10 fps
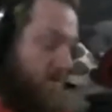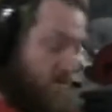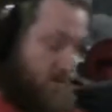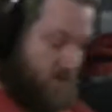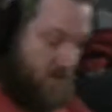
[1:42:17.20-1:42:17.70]

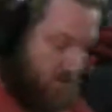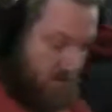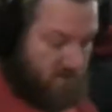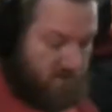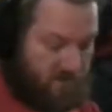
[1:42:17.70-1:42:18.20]
with
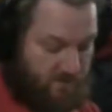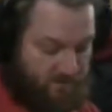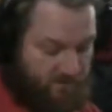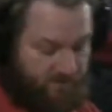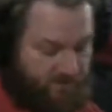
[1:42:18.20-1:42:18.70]
cryptocurrency,
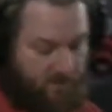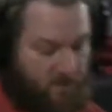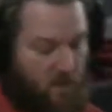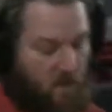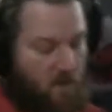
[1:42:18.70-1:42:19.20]

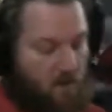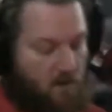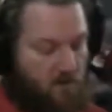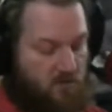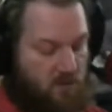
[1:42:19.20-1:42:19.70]

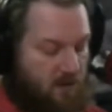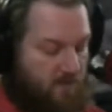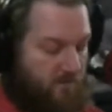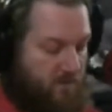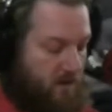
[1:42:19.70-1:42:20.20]
so
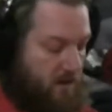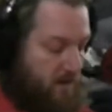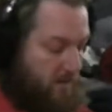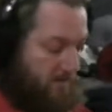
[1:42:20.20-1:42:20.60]
after I